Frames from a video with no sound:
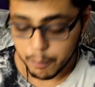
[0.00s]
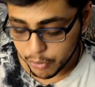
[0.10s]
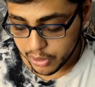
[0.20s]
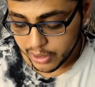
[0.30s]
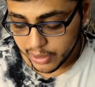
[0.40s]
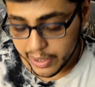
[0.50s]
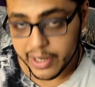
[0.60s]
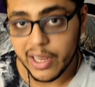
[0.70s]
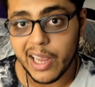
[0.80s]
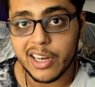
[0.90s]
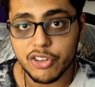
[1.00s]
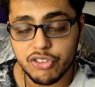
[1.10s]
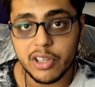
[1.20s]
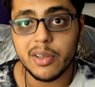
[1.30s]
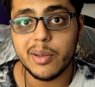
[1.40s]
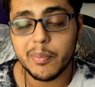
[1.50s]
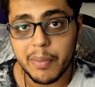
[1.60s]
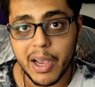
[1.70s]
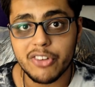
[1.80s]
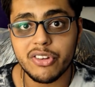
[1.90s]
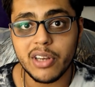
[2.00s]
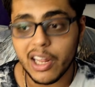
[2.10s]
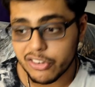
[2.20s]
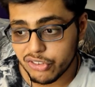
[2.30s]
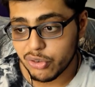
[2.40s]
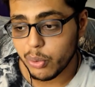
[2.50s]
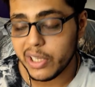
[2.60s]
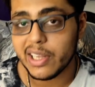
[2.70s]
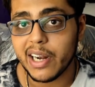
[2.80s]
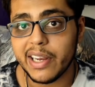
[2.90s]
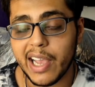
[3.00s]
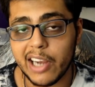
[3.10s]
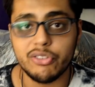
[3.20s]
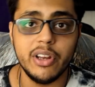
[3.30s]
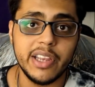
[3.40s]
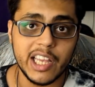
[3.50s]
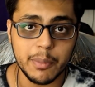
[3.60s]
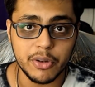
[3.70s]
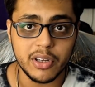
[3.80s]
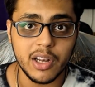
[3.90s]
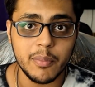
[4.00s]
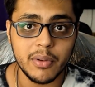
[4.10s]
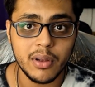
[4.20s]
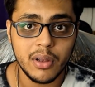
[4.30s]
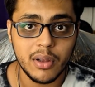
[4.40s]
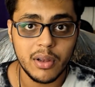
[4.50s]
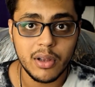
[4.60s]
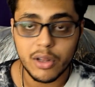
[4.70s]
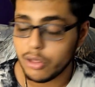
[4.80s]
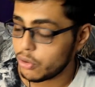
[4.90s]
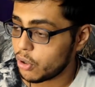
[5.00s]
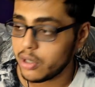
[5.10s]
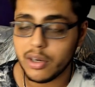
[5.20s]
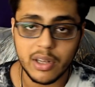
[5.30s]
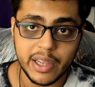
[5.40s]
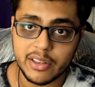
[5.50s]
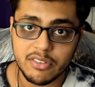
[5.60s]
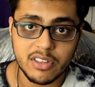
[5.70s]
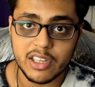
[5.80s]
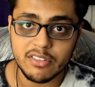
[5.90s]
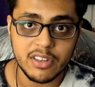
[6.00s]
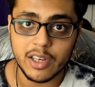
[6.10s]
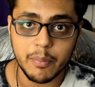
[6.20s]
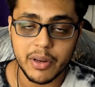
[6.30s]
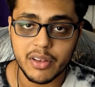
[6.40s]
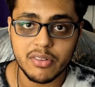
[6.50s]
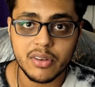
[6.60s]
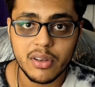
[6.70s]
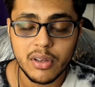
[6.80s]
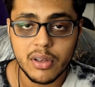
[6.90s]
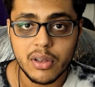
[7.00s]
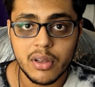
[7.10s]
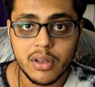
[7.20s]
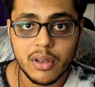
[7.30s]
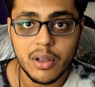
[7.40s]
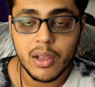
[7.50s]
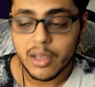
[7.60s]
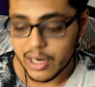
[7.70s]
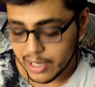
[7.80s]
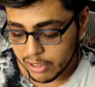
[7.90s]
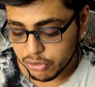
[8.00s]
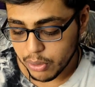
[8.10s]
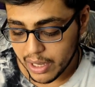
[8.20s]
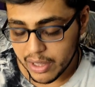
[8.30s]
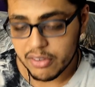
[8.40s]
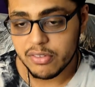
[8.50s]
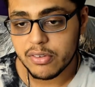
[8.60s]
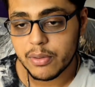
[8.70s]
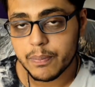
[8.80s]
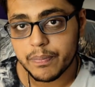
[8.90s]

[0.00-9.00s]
putting in energy, passion, and showing that they actually care about the club, not like the senior players. Garnacho has